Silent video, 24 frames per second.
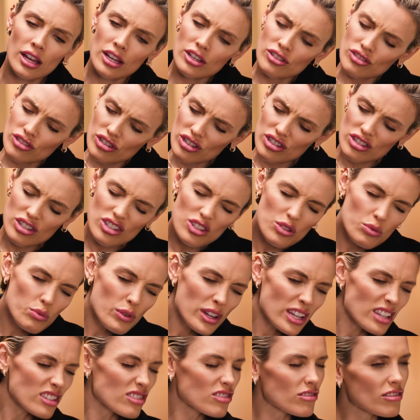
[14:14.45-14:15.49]
just
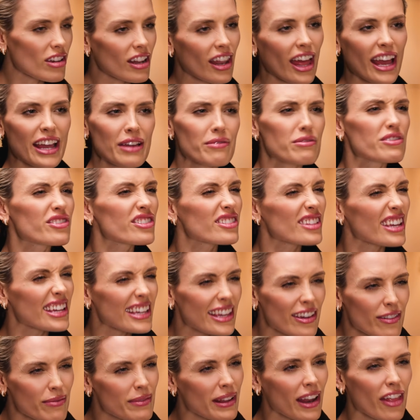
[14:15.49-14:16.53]
swing straight. Like he was just like
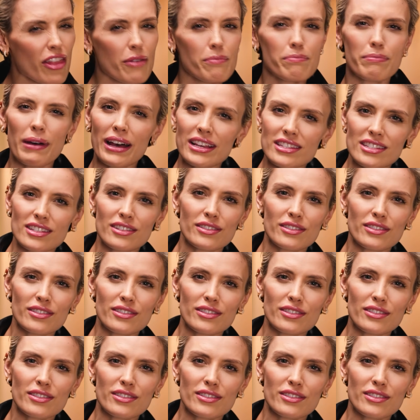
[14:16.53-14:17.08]
giving me like the best